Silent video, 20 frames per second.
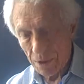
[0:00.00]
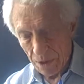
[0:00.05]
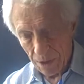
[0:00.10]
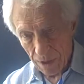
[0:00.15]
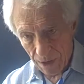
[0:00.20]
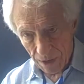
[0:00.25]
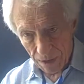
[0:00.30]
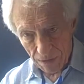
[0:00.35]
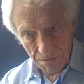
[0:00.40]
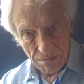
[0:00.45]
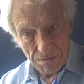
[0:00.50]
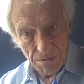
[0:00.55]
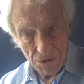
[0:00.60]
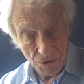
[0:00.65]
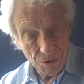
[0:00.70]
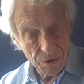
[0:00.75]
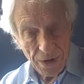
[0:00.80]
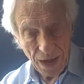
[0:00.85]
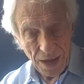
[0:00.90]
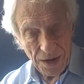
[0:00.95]
in
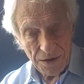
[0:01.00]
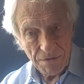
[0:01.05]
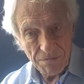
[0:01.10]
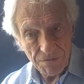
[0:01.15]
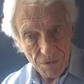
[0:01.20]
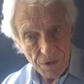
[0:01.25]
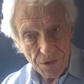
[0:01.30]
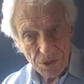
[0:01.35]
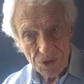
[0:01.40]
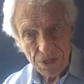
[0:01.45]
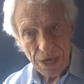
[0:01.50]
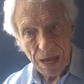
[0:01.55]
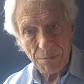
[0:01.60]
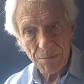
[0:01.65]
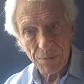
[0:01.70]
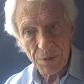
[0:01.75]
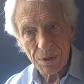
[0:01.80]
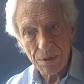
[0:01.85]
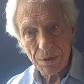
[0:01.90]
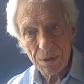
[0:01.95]
Uganda, for
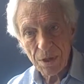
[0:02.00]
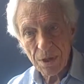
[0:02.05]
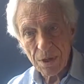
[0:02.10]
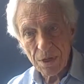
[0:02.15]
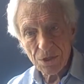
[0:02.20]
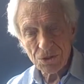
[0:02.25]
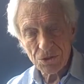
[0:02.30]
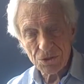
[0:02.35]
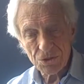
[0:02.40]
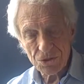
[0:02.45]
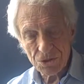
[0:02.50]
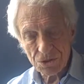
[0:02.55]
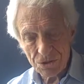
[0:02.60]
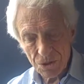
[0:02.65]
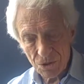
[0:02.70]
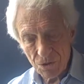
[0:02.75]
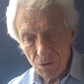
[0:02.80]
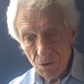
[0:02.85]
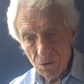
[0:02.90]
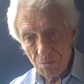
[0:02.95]
example,
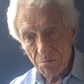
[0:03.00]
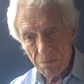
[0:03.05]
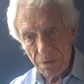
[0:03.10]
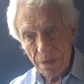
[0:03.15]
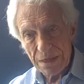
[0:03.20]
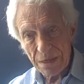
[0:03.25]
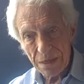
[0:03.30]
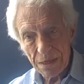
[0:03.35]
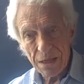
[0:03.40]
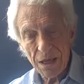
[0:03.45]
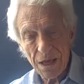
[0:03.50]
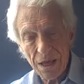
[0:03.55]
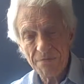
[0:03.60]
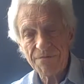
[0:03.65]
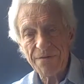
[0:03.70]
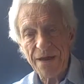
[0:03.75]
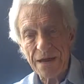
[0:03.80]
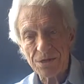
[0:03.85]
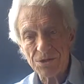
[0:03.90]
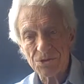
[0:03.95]
to build a
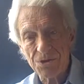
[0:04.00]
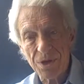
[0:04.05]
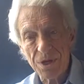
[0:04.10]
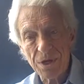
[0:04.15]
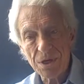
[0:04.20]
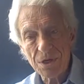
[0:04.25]
factory